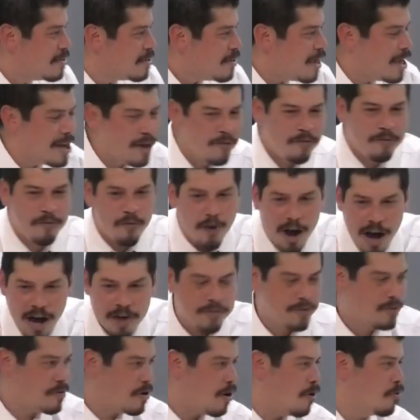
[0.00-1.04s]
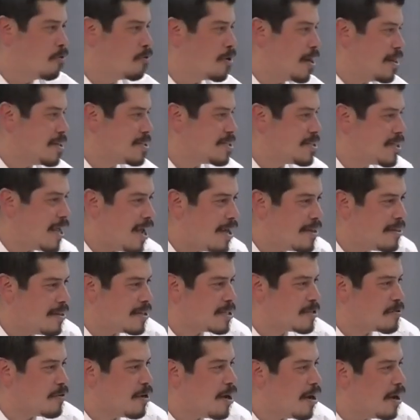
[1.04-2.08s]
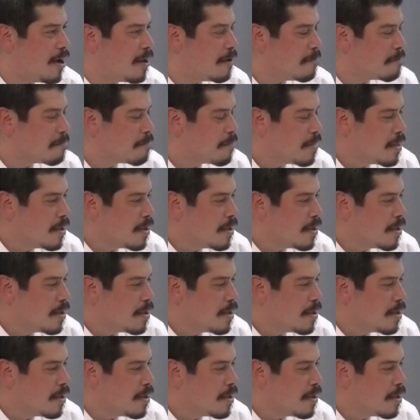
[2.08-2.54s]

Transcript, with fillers: Any five year old would understand this, right?